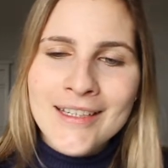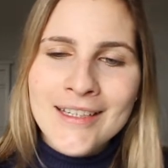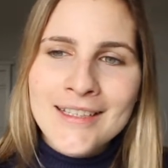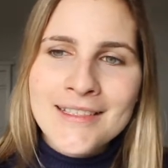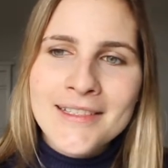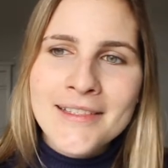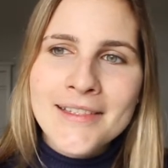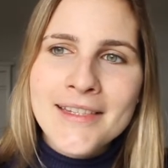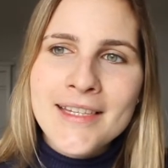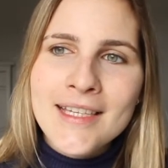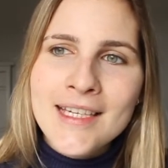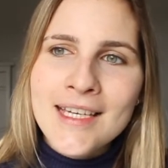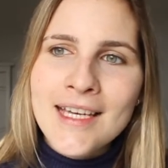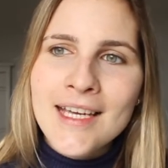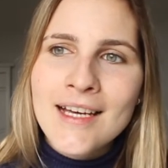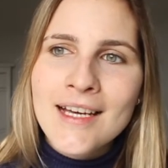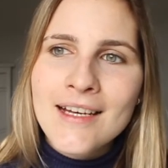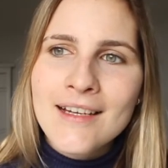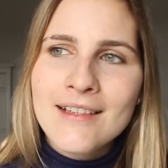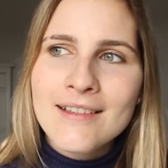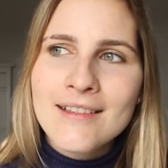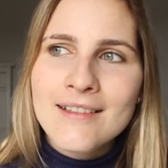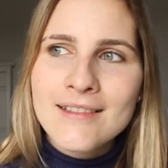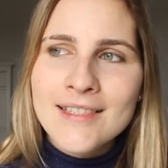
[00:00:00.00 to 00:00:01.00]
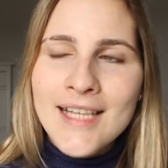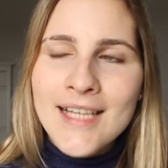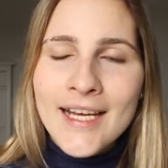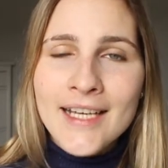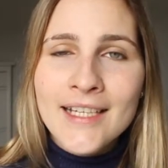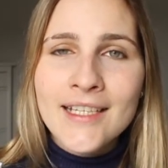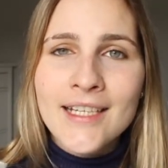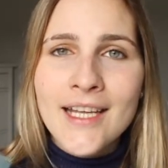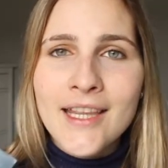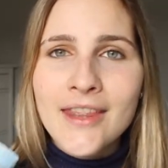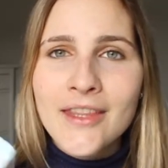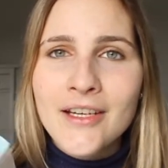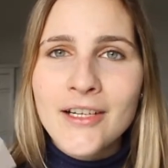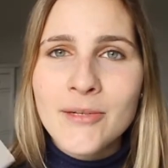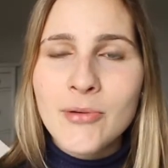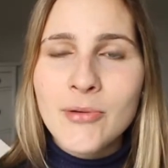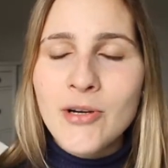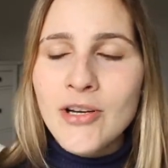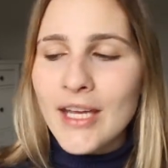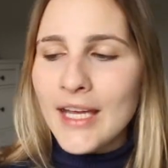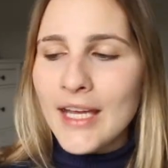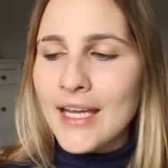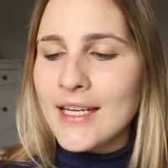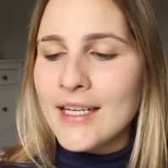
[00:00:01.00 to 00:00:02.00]
These are the second and third
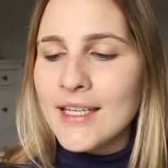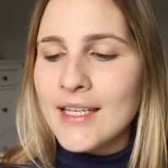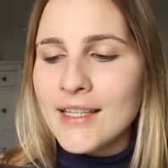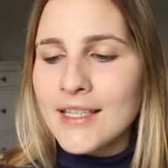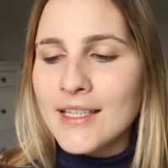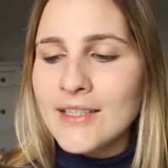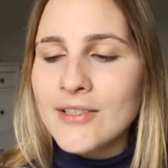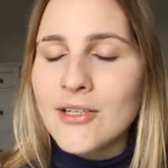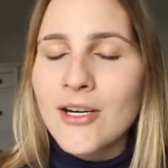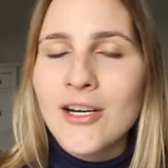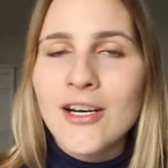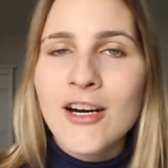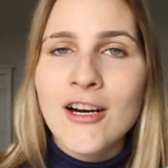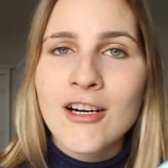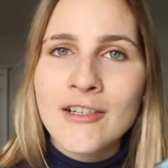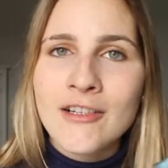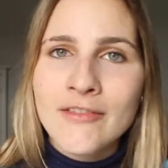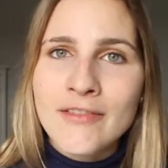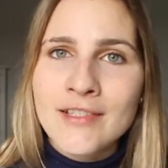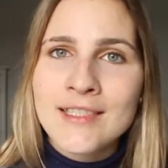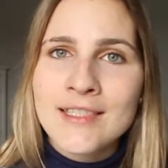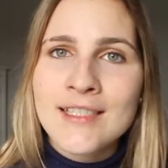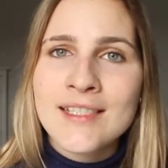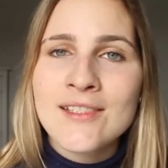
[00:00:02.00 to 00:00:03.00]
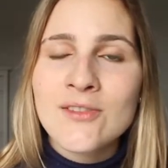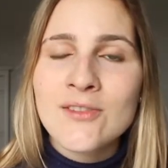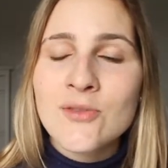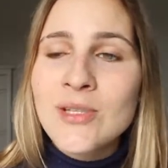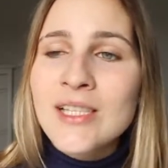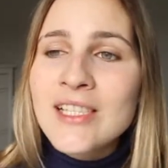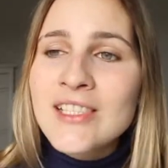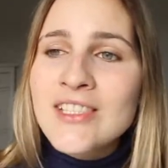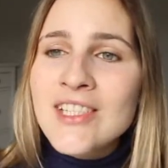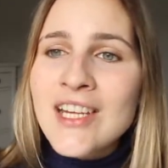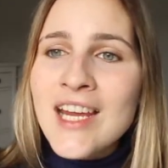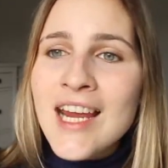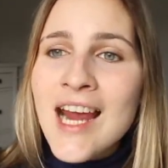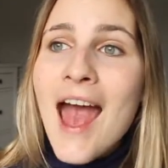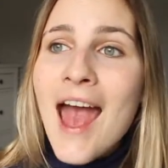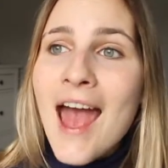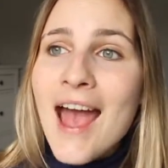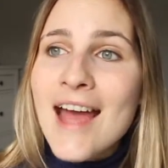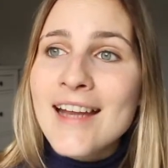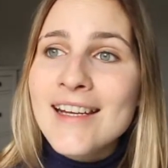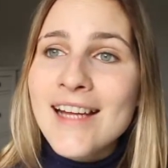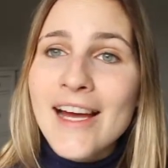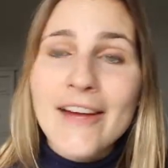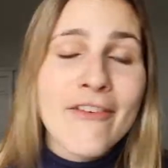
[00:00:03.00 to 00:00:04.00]
book in the Dark Artifices trilogy,
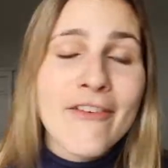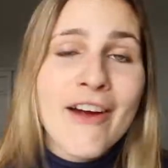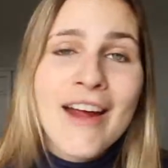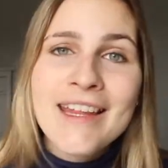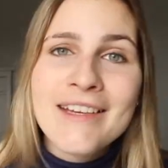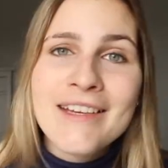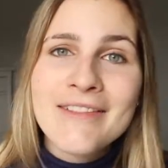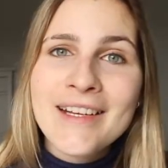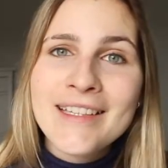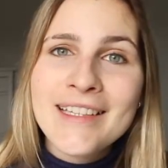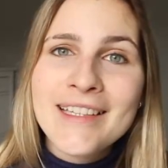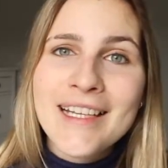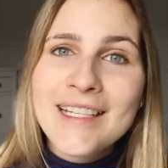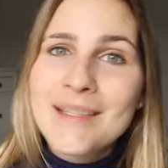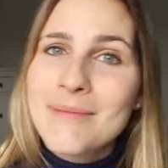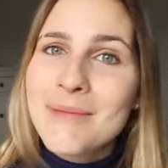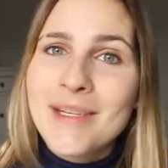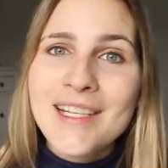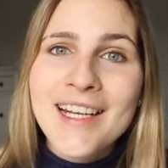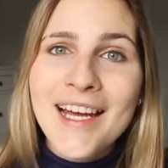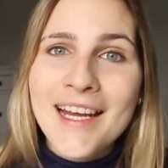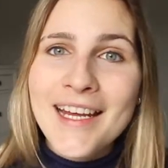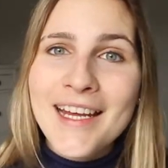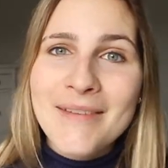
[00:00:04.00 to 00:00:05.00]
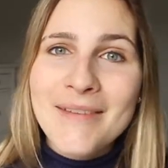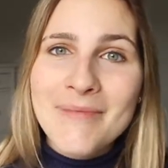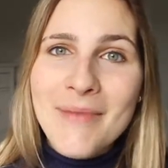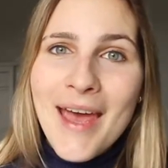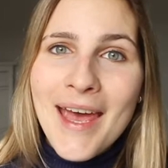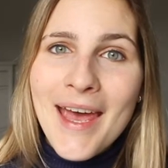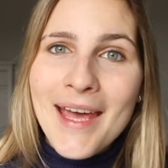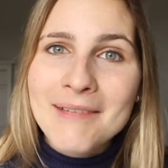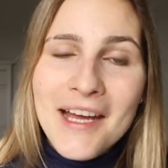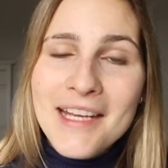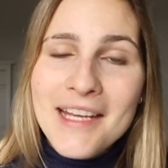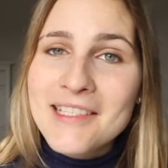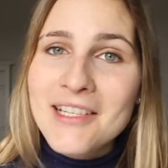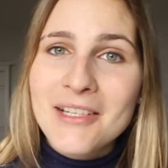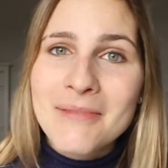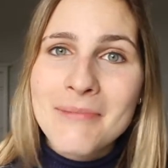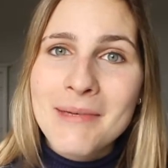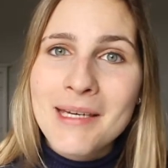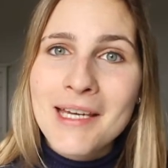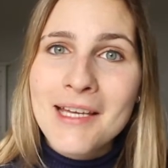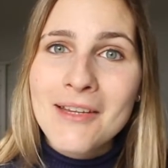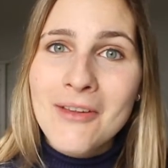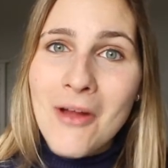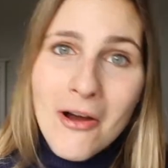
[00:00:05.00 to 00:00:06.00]
and I finally read Lady Midnight in May. It took
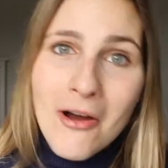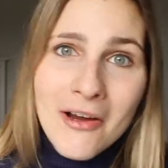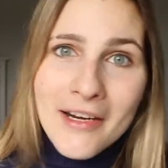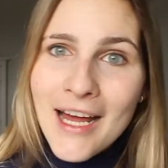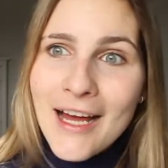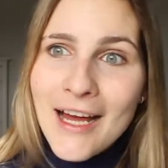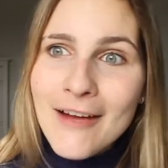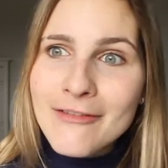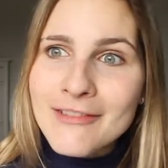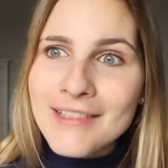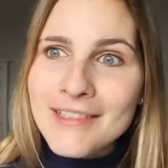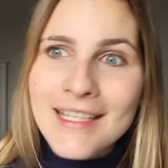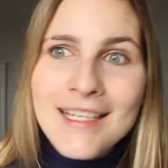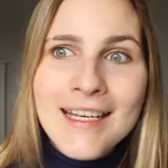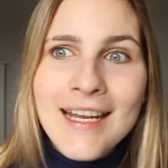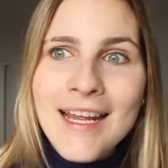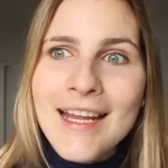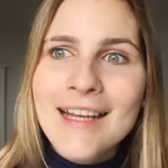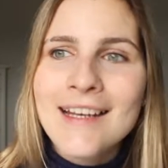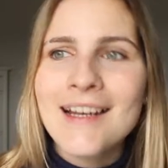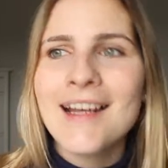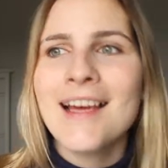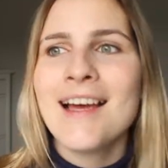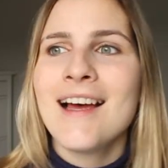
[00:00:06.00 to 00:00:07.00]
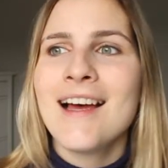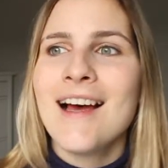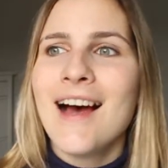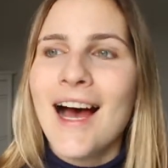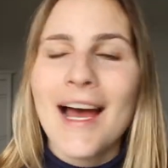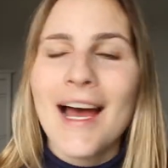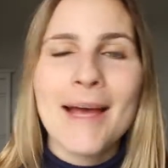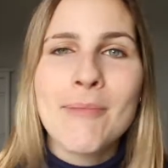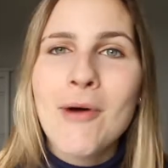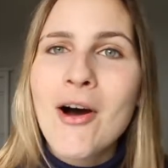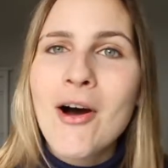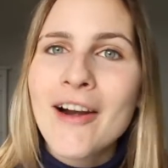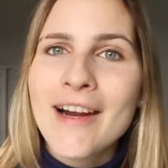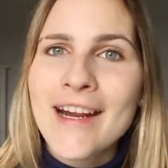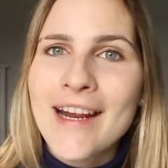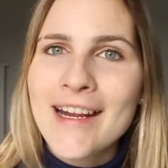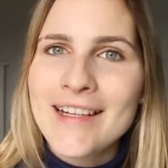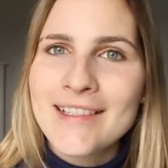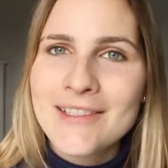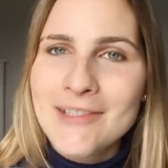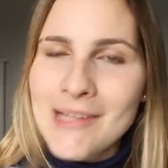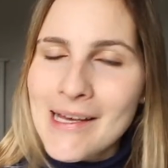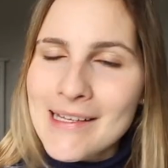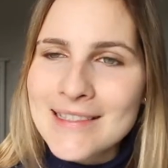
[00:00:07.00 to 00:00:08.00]
me long enough, didn't it? I bought it
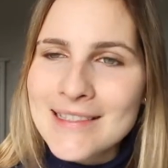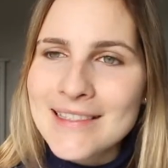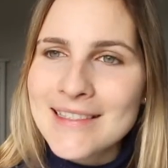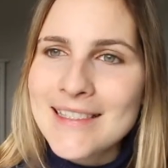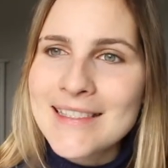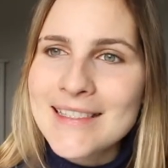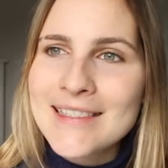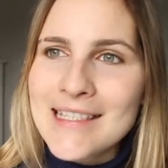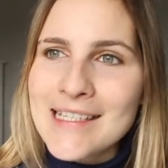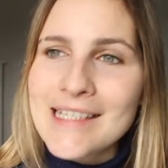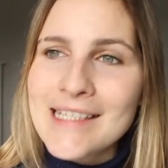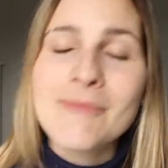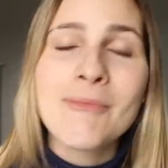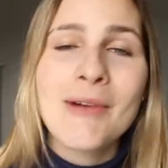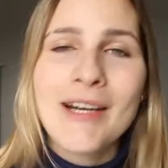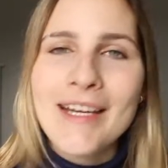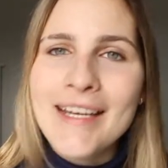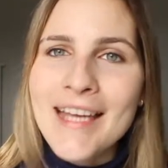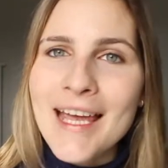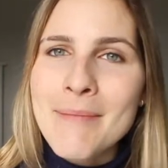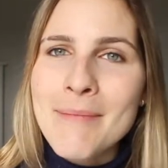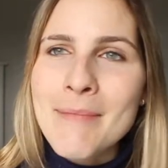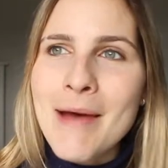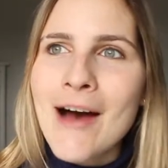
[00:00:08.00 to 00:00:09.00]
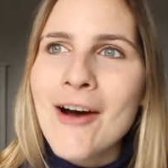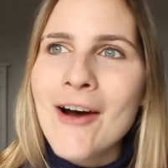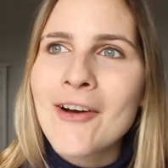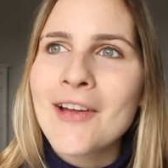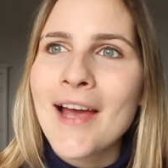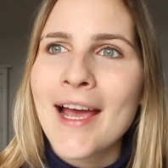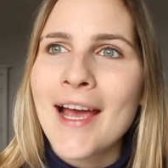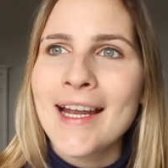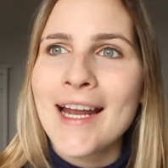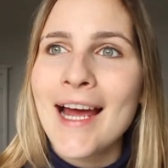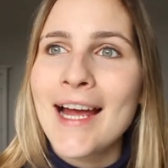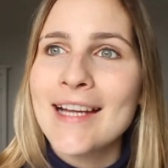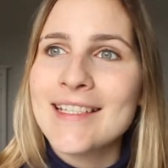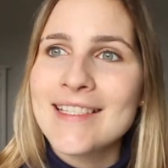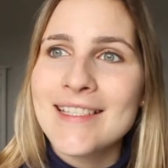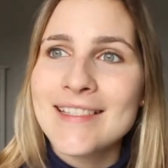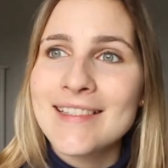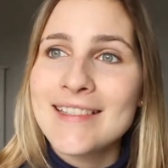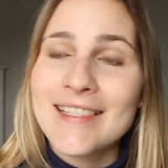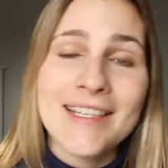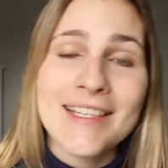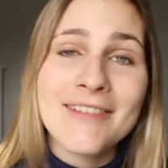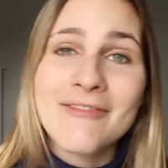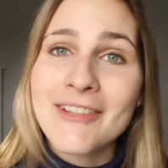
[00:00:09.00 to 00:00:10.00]
in 2016 when it came out, and I
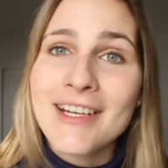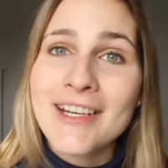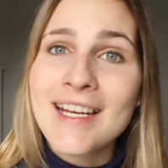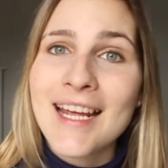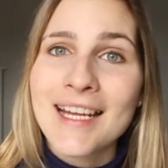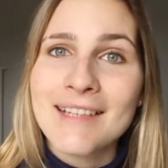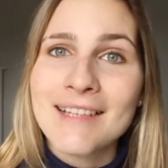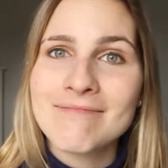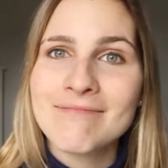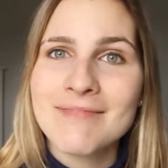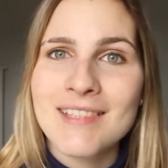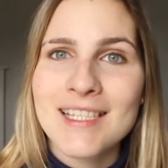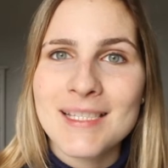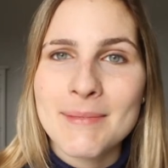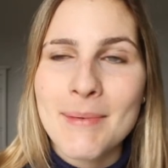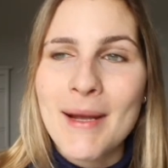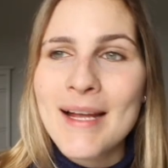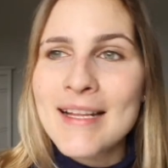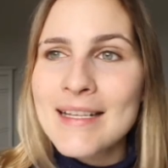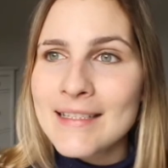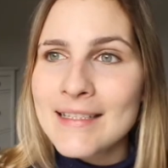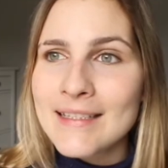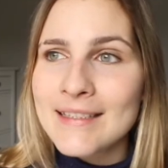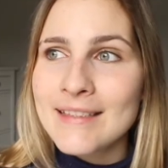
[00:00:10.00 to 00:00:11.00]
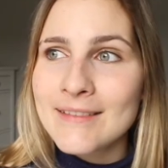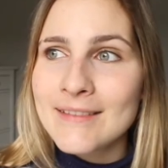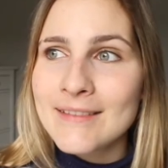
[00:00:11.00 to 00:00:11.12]
just didn't read it, despite